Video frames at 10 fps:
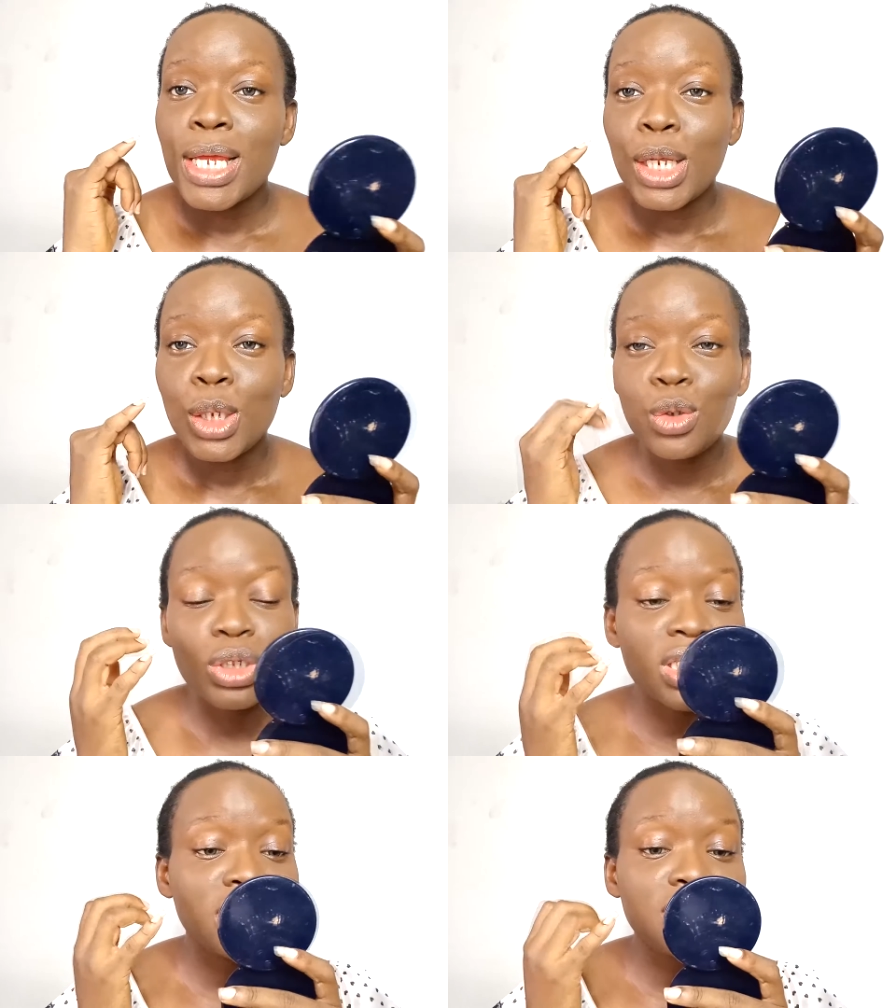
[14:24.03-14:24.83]

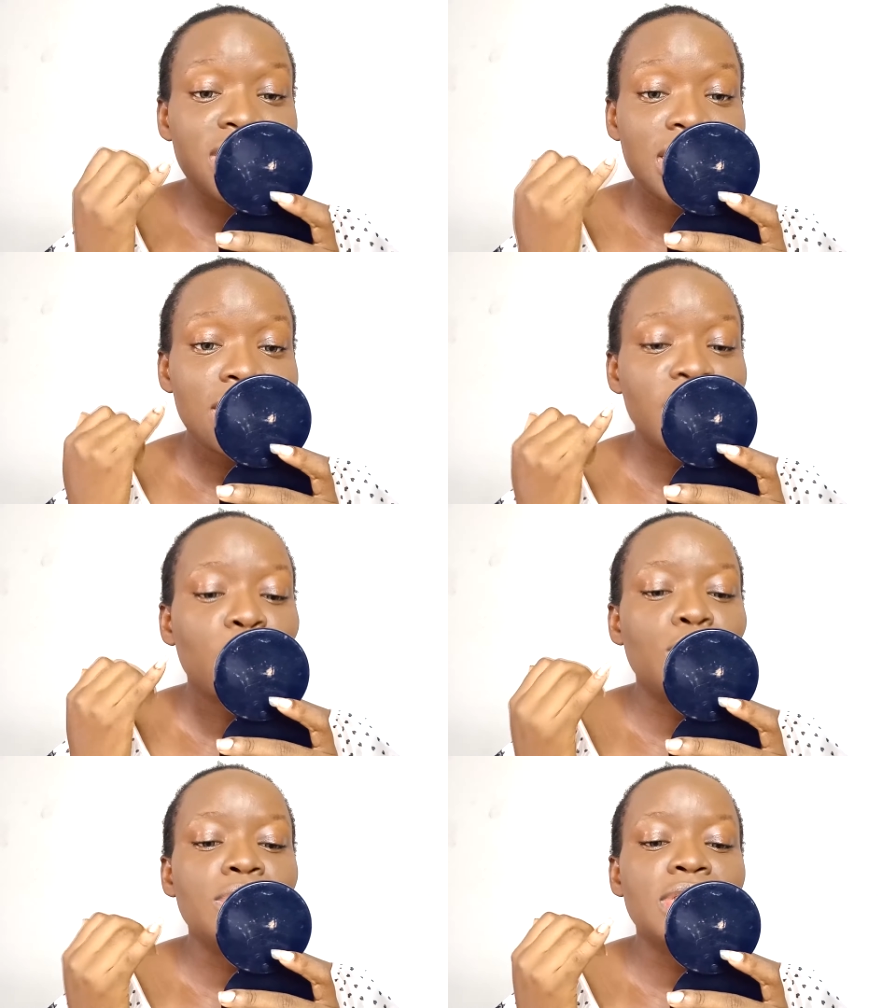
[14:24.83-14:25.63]
taking a
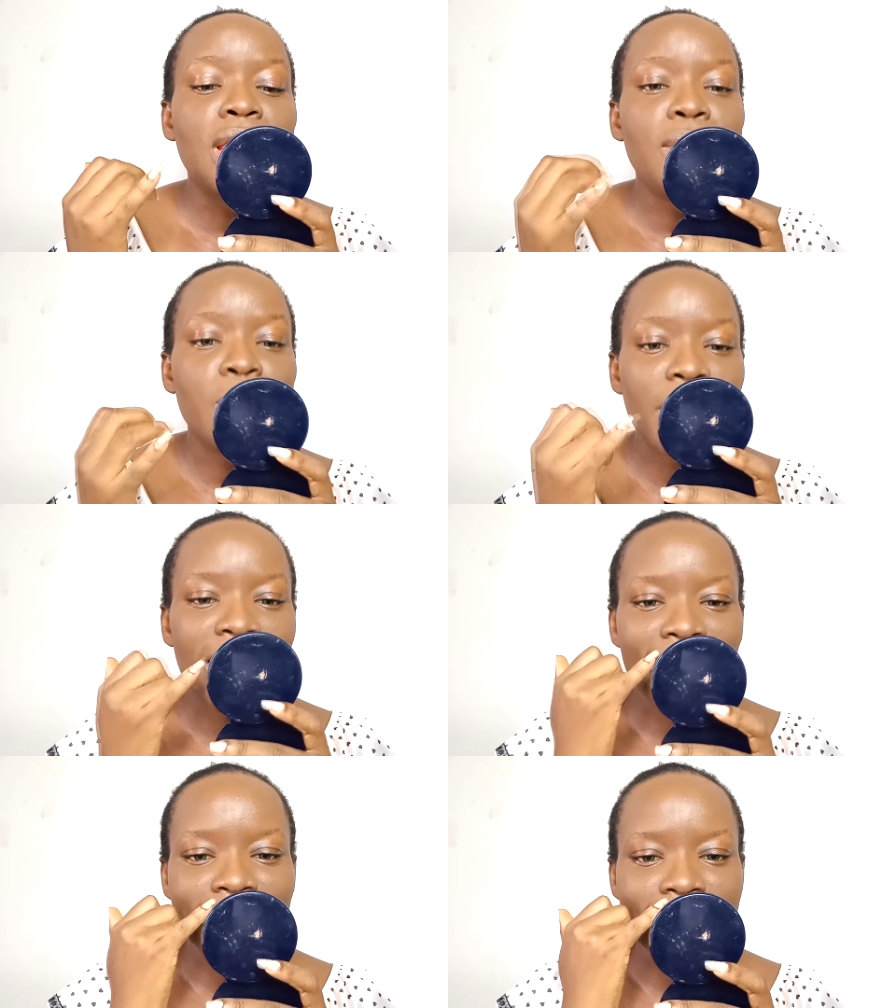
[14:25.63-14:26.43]
closer look, I
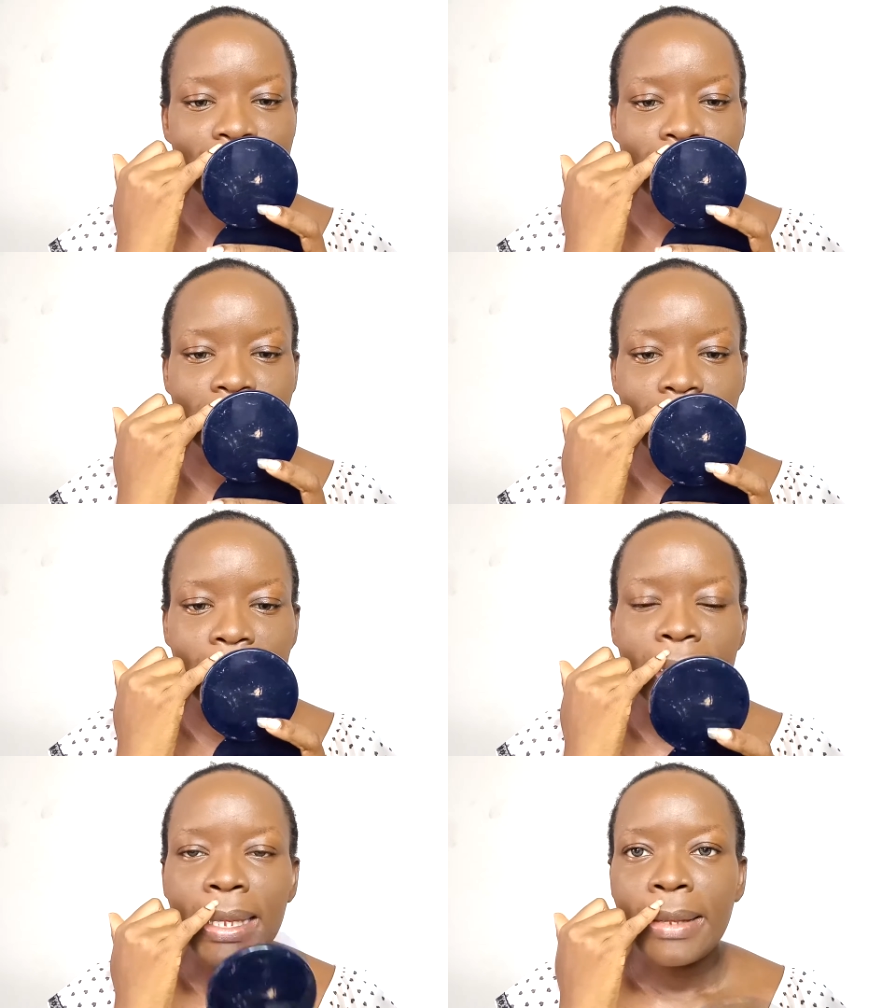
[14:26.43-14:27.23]
can still
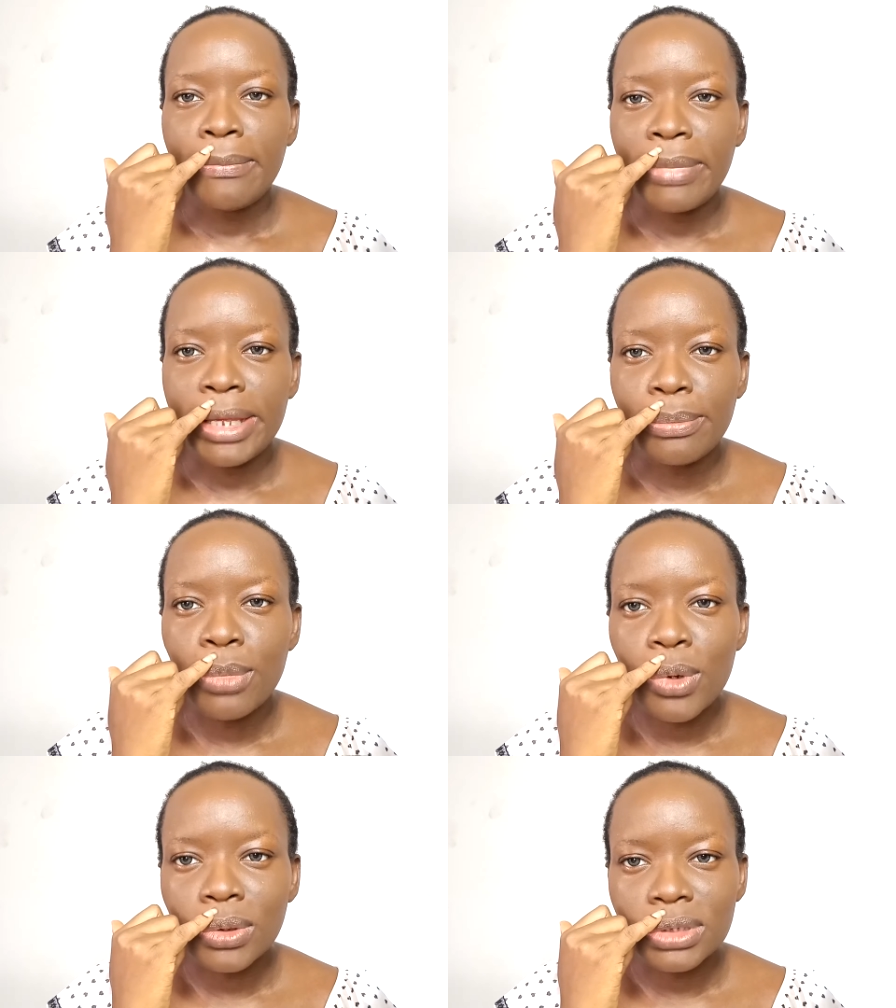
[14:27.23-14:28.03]
see my
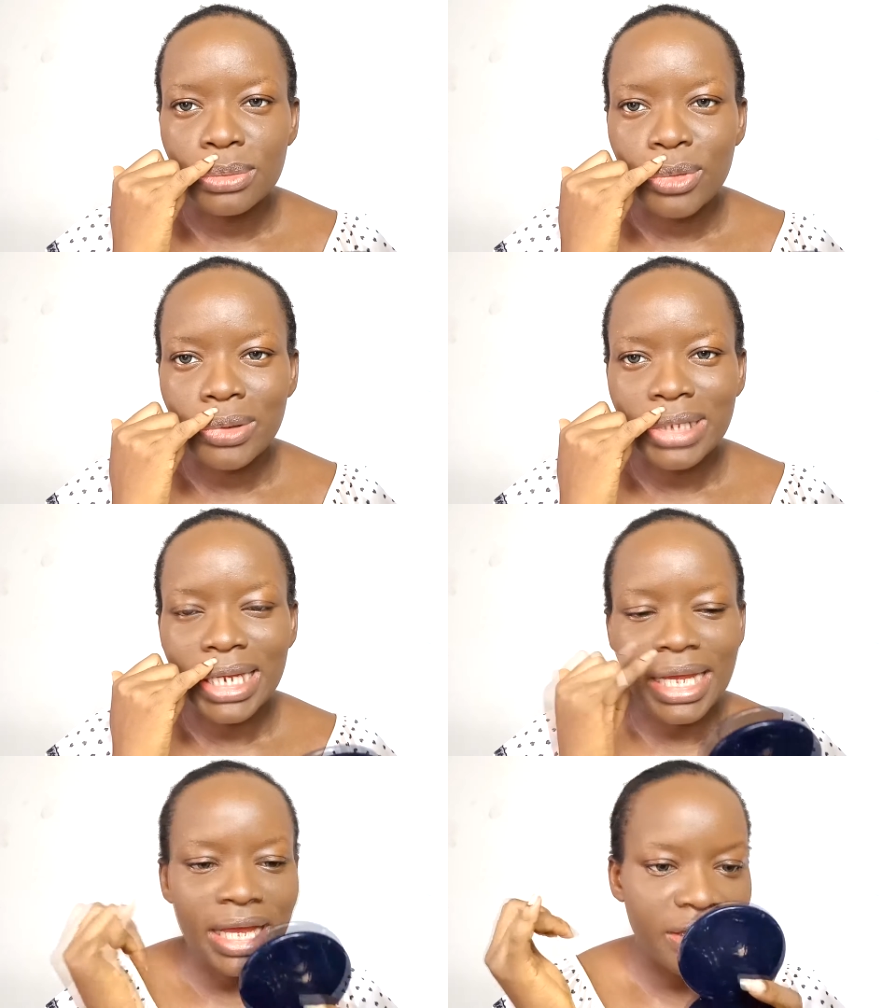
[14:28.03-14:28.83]
mole, the mole that
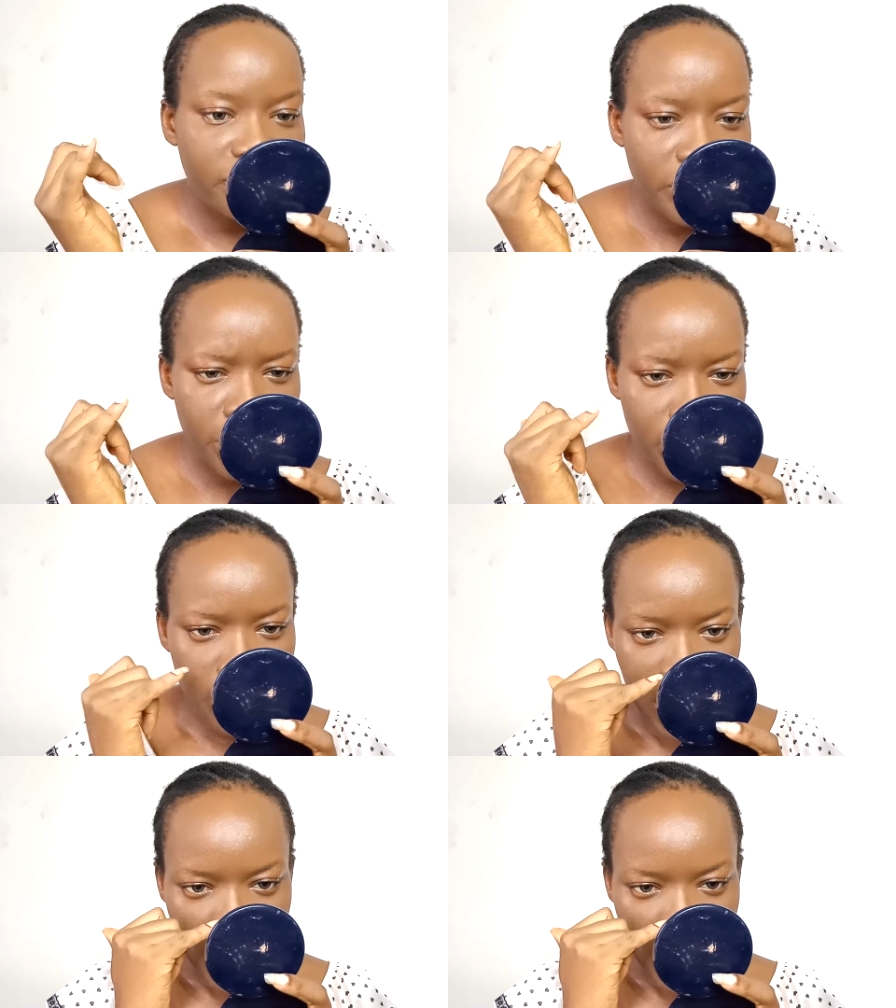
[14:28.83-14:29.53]
I have here.